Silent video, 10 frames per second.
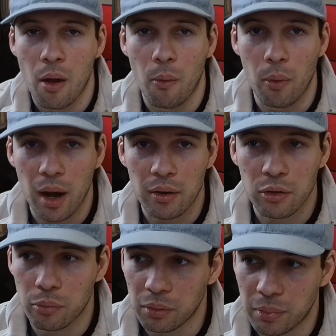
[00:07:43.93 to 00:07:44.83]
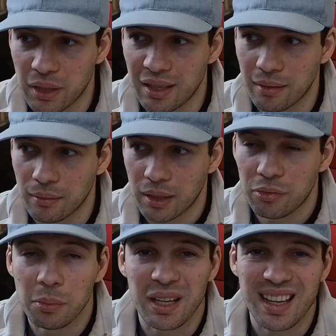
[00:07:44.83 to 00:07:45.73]
where it will be
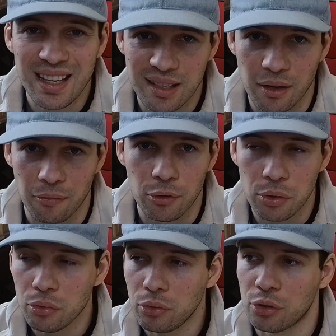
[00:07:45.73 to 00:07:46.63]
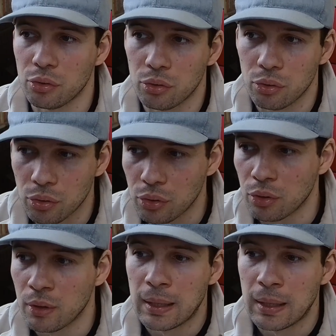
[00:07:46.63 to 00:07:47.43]
easier for you to